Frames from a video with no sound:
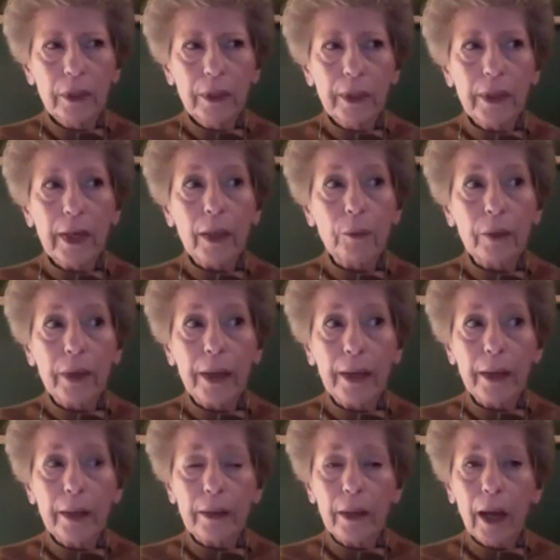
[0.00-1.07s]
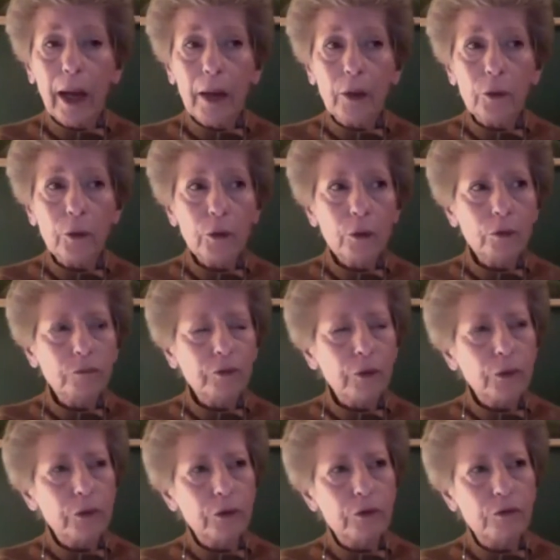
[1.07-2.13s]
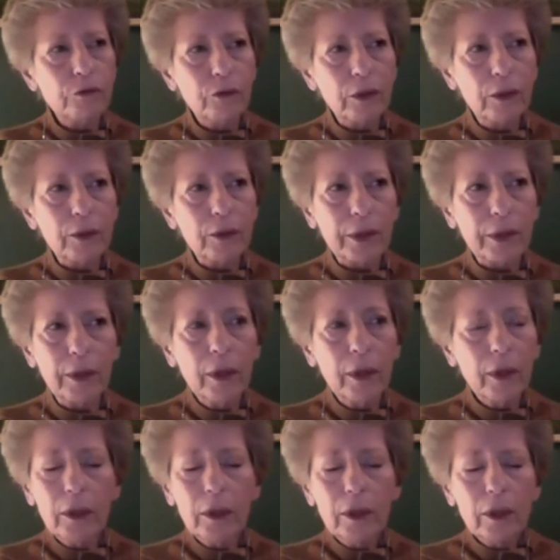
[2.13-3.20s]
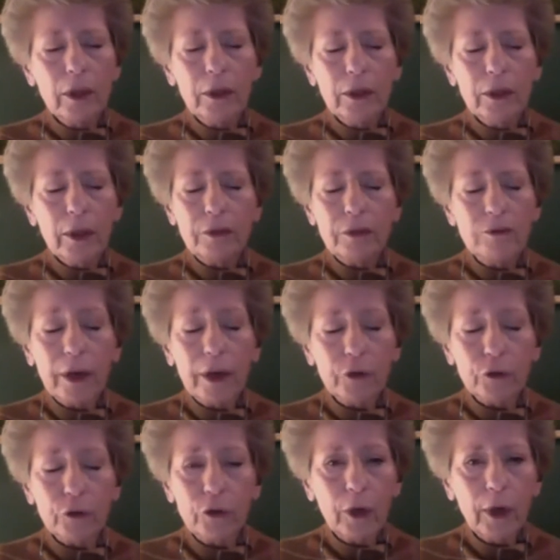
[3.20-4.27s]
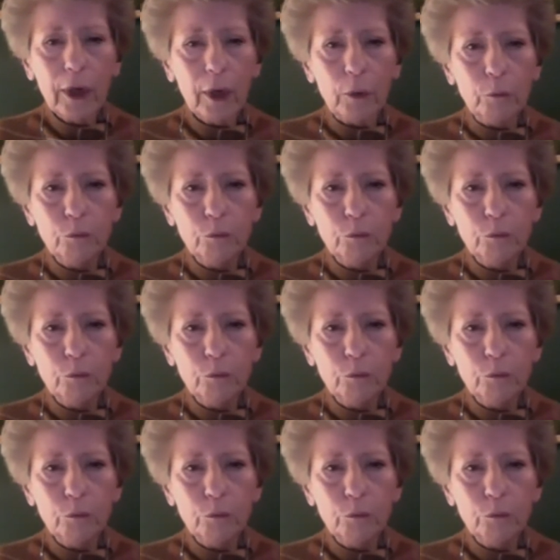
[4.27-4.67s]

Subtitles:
And I heard very distinctly, "It's not your time.